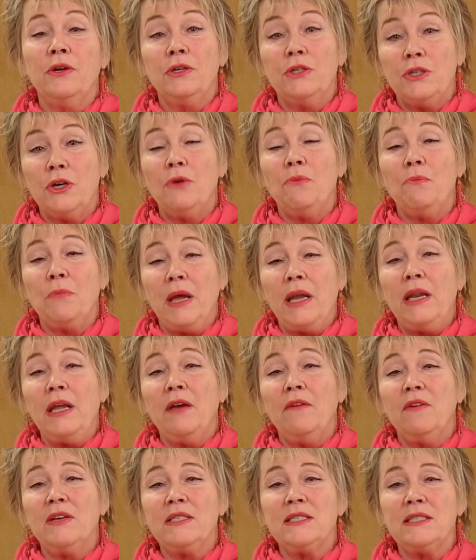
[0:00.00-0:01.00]
Don't many
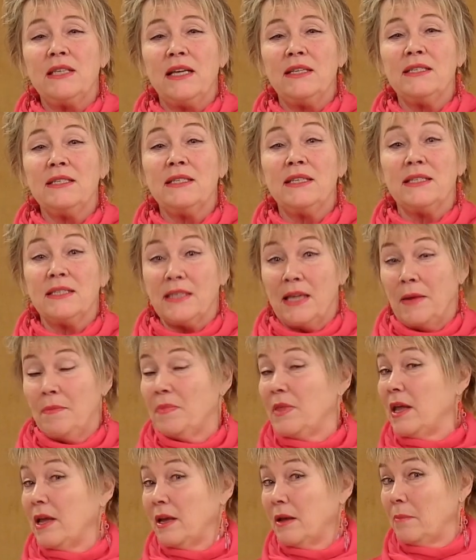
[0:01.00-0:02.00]
of us sense the same
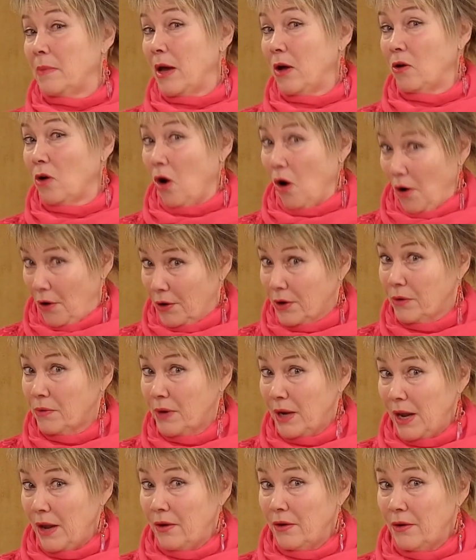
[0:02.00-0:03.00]
thing about our
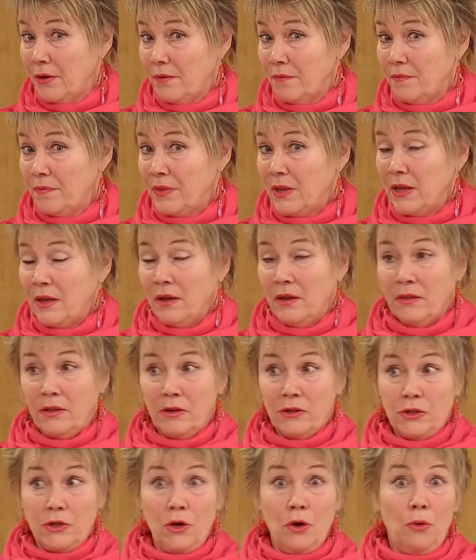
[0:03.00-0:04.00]
Creator?
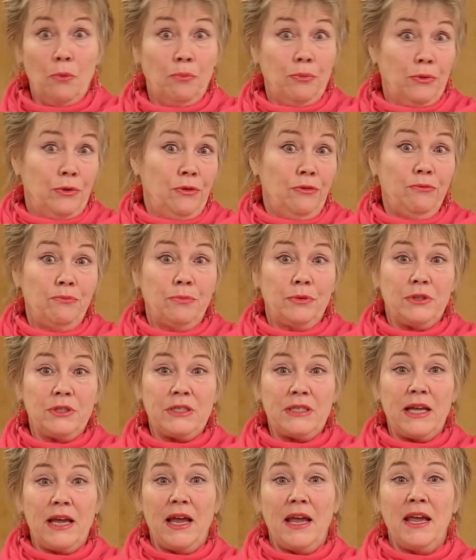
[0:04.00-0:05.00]
There's no proof per
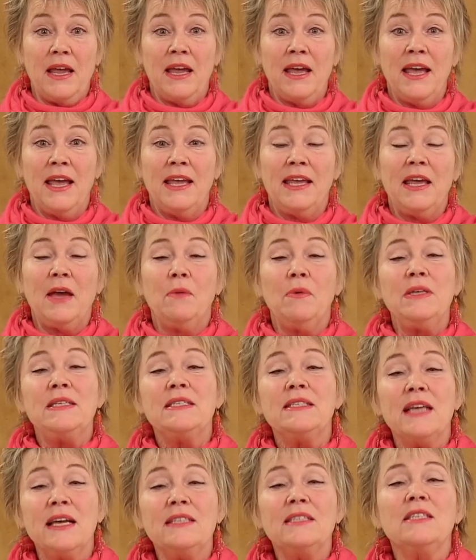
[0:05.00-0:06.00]
se, yet we
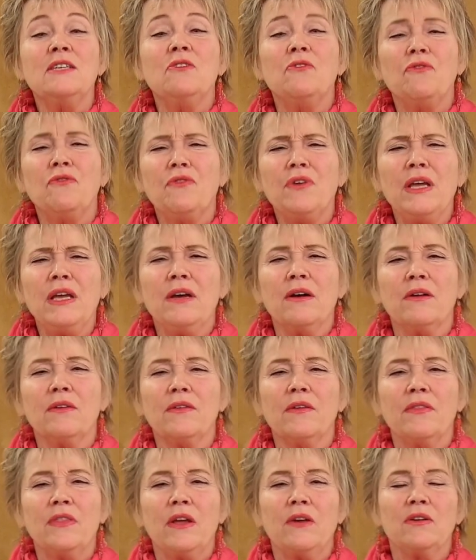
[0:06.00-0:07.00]
sense and feel
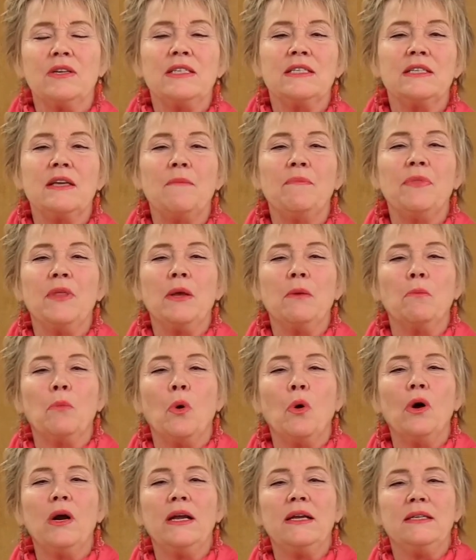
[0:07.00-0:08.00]
that there is something
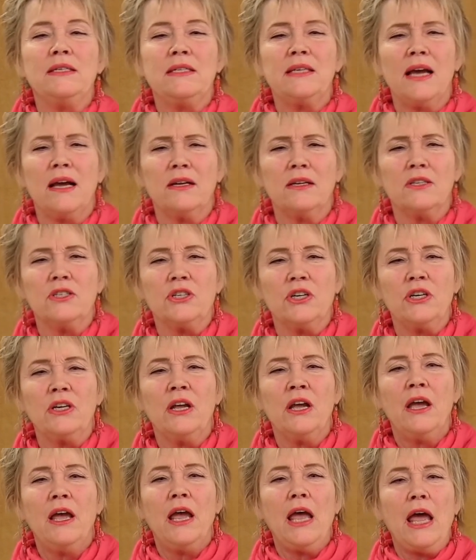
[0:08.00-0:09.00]
more intelligent
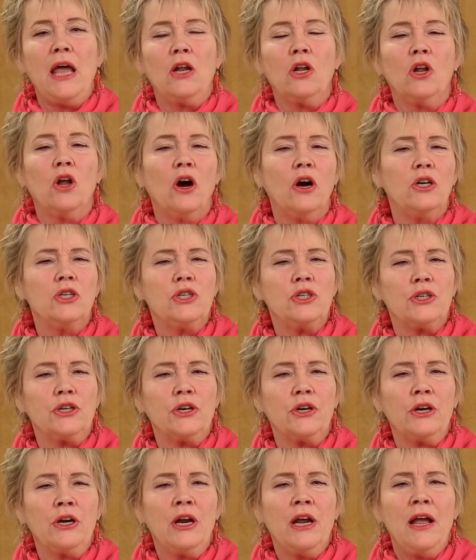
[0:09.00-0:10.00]
and
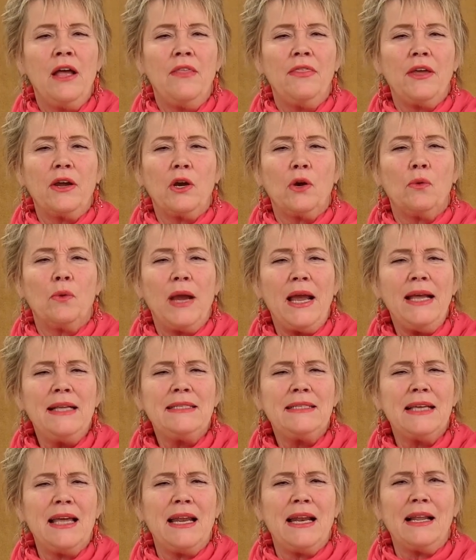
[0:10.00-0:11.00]
larger that
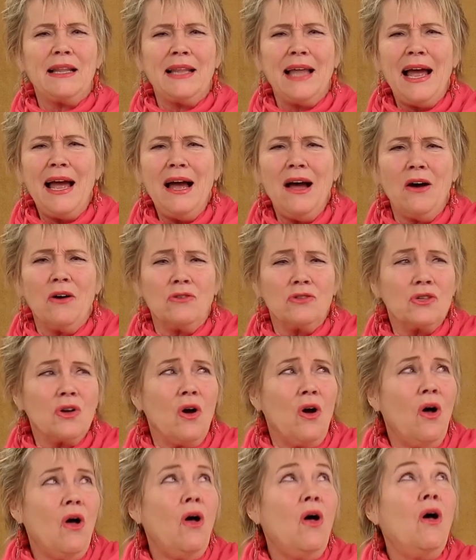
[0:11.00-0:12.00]
creates and allows
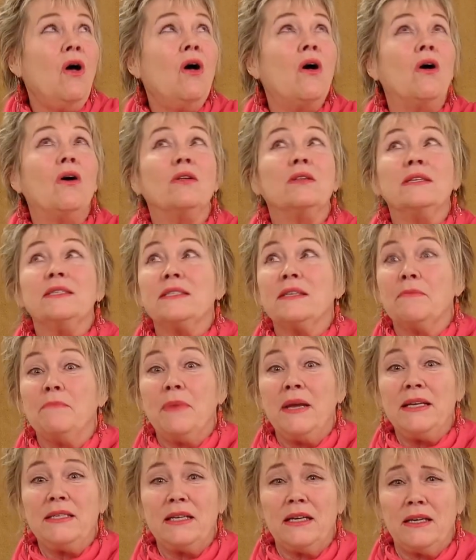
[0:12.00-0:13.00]
all this
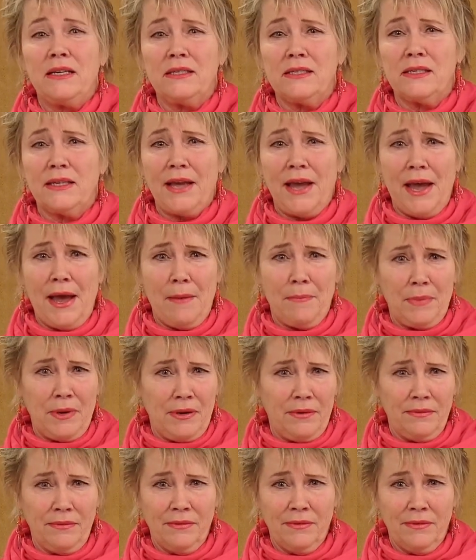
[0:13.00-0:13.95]
amazingness to happen.